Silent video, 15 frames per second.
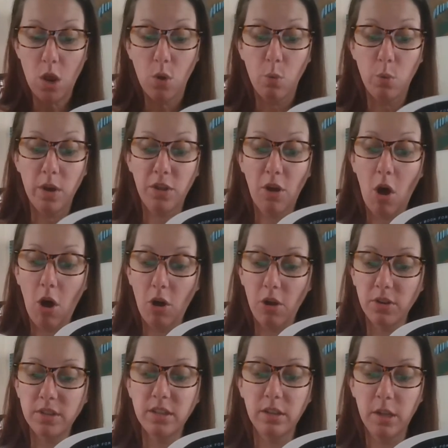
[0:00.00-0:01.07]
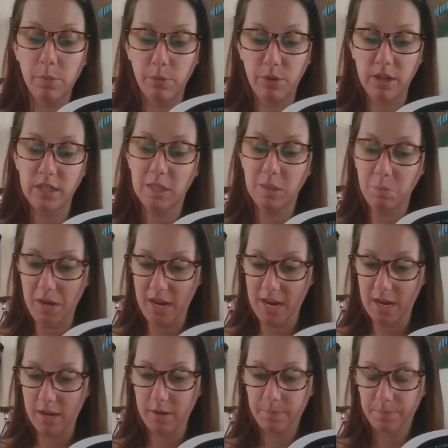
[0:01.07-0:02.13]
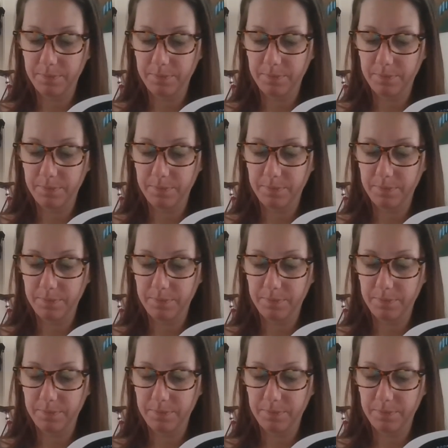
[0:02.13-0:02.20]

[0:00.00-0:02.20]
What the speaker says: with all deliberate speed.